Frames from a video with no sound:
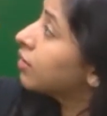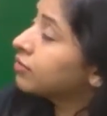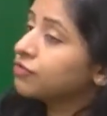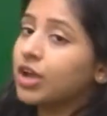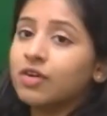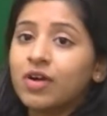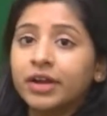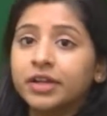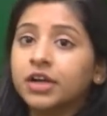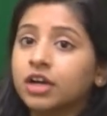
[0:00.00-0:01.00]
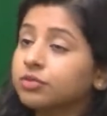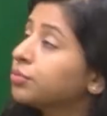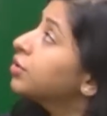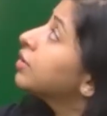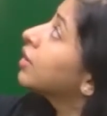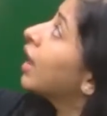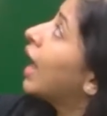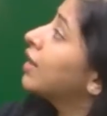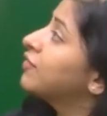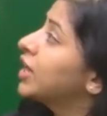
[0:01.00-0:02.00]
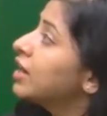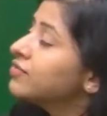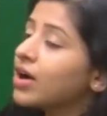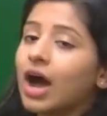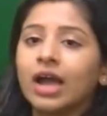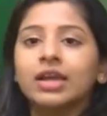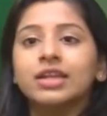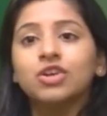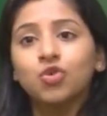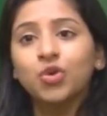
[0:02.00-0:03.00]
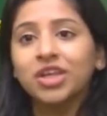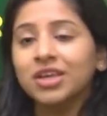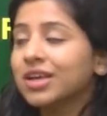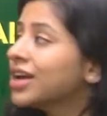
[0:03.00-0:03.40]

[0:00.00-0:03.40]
We have IIT Kharagpur and we have IIT Roorkee.